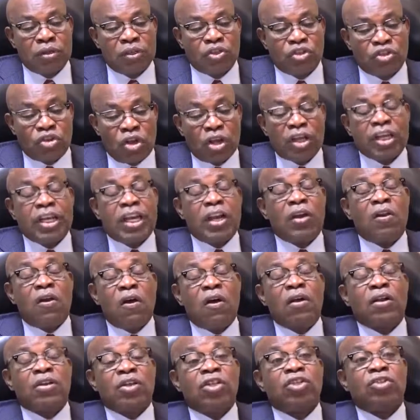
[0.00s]
chucking
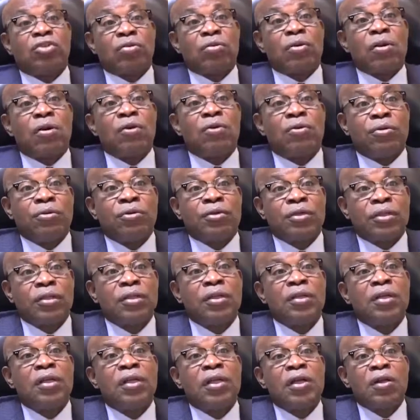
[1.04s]
along this road,
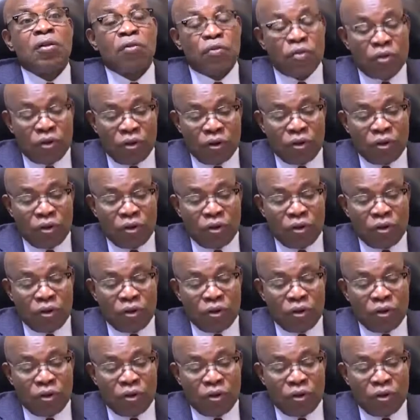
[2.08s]
we're